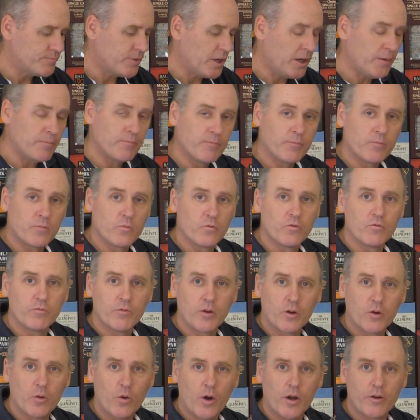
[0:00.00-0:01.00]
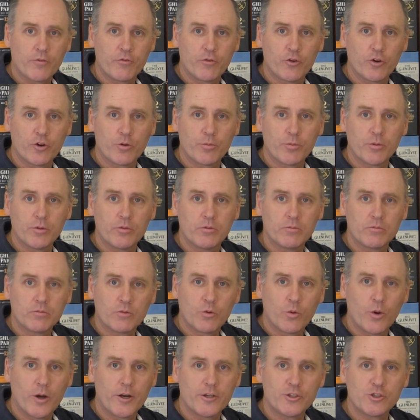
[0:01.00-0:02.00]
Yeah, quite
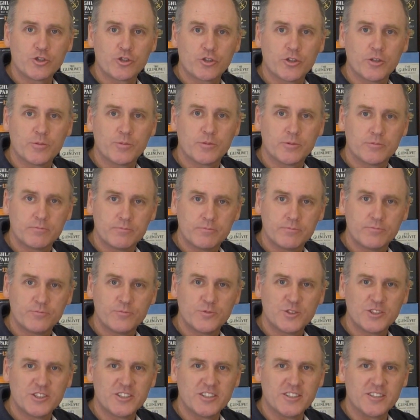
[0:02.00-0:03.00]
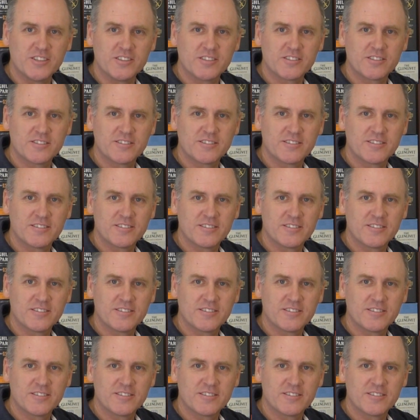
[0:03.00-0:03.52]
affordable, quite enjoyable. Cheers.